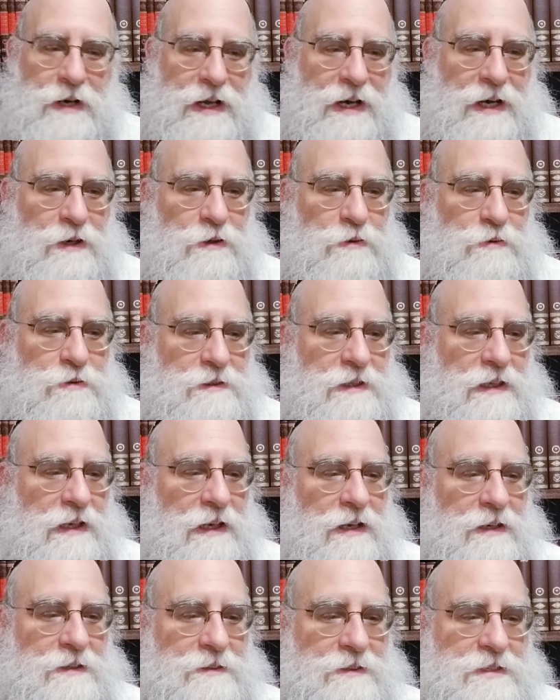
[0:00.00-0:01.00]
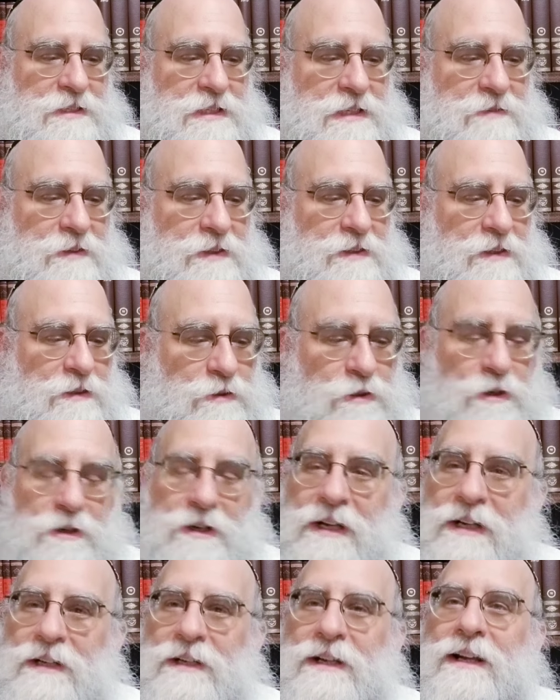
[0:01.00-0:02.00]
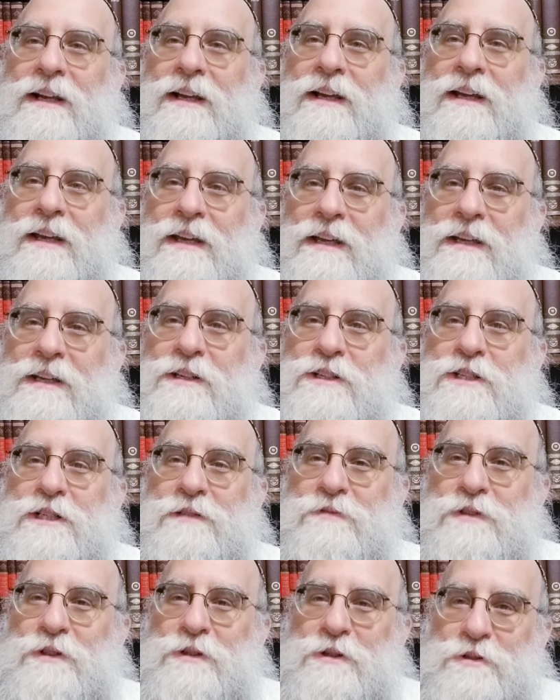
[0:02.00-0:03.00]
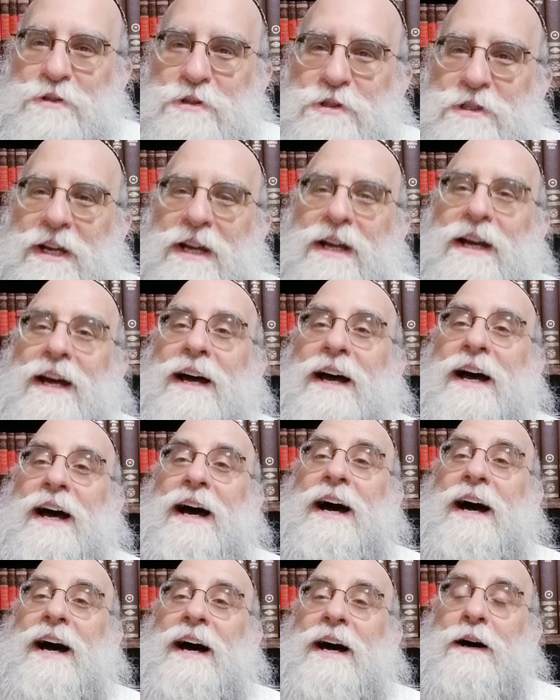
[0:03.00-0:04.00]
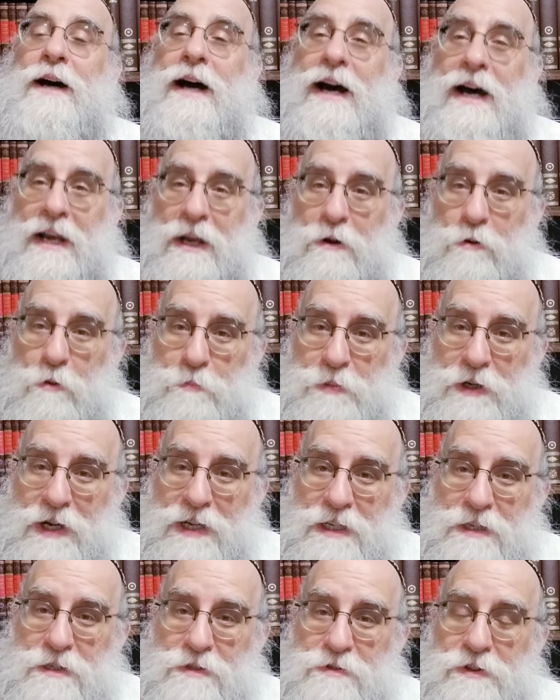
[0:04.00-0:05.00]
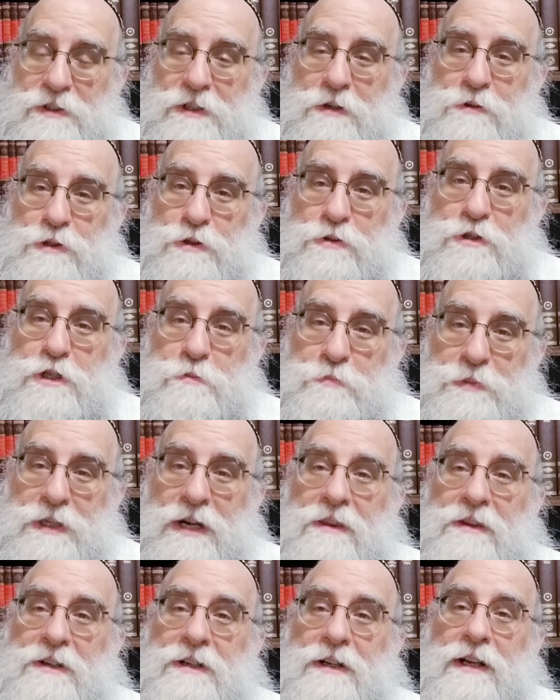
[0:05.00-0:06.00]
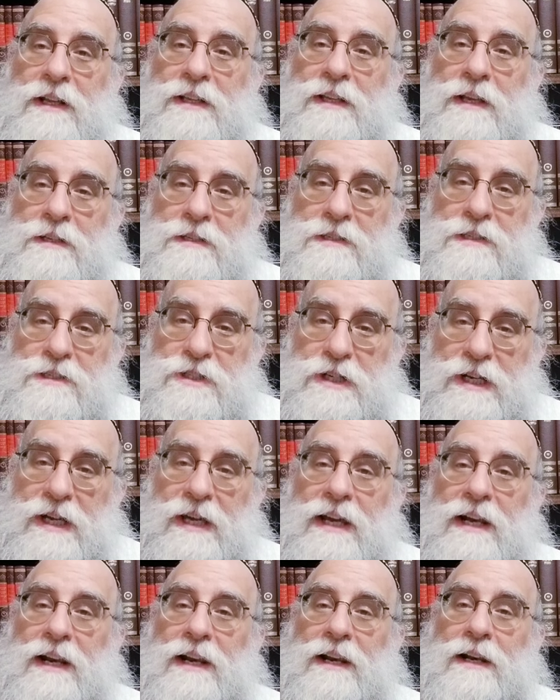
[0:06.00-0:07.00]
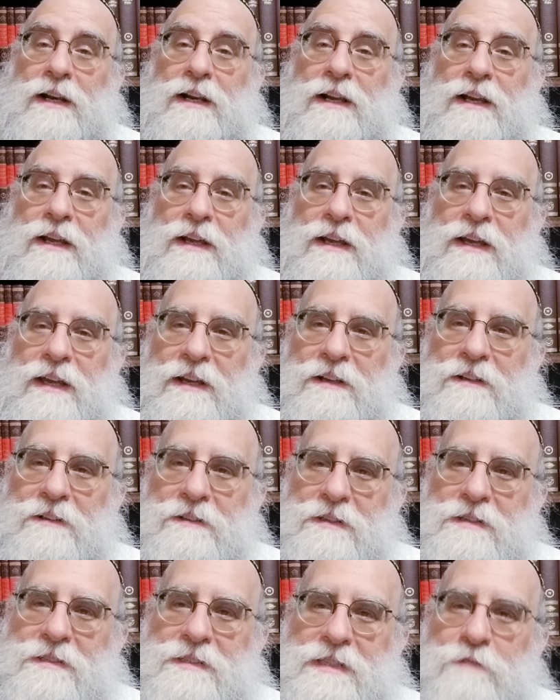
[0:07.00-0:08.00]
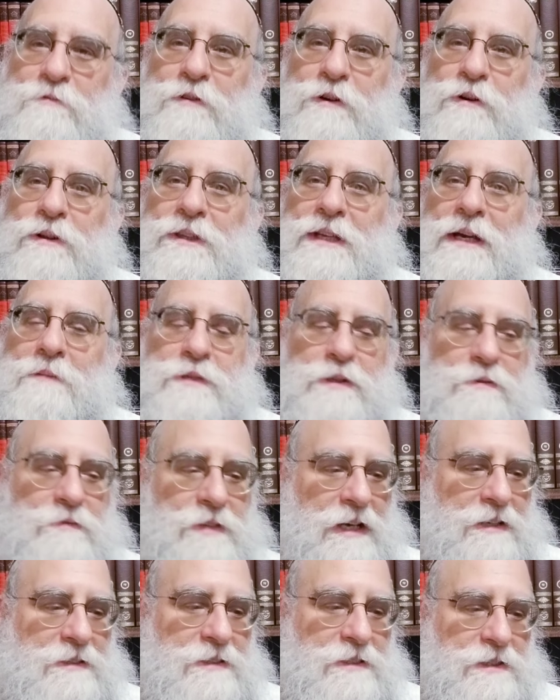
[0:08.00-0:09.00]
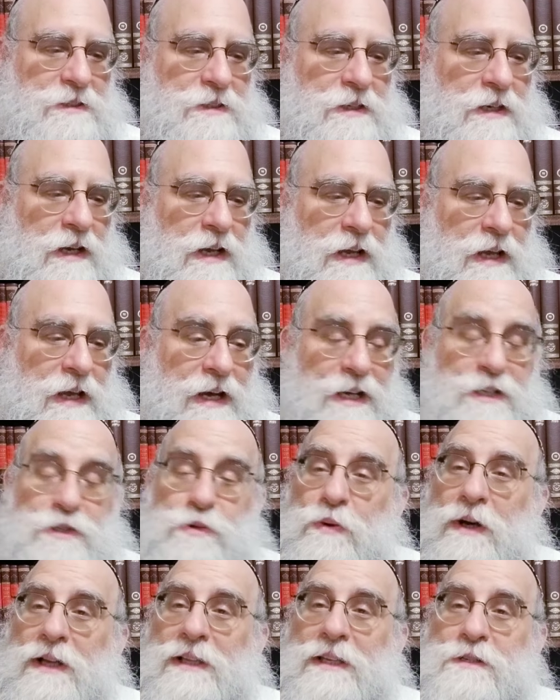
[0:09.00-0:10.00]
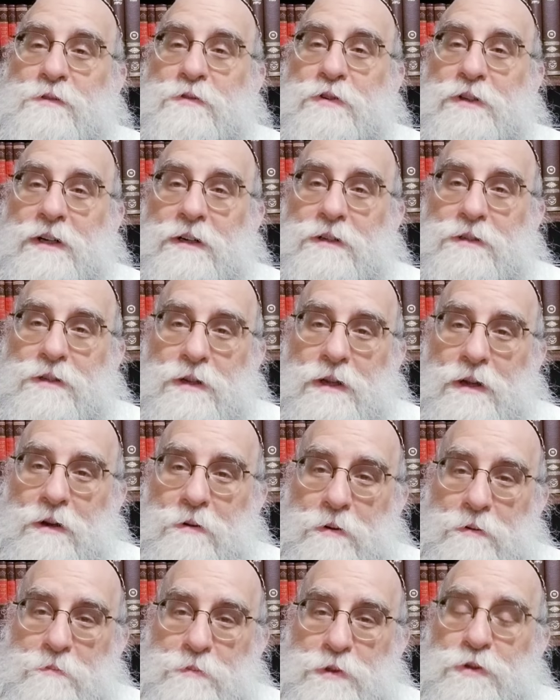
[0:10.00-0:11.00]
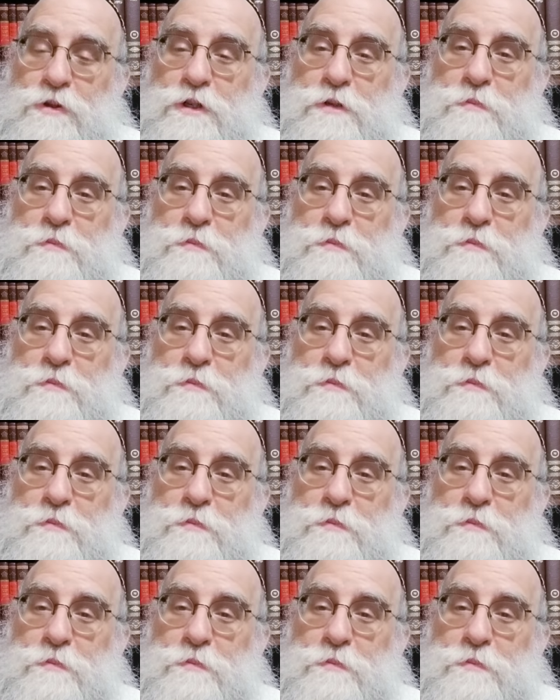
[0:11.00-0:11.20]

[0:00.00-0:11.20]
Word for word: now till receiving the Torah in Shavuos. And our prayers for our Jewish brethren in Eretz Israel in these difficult times of danger, as well as for our uh, Jewish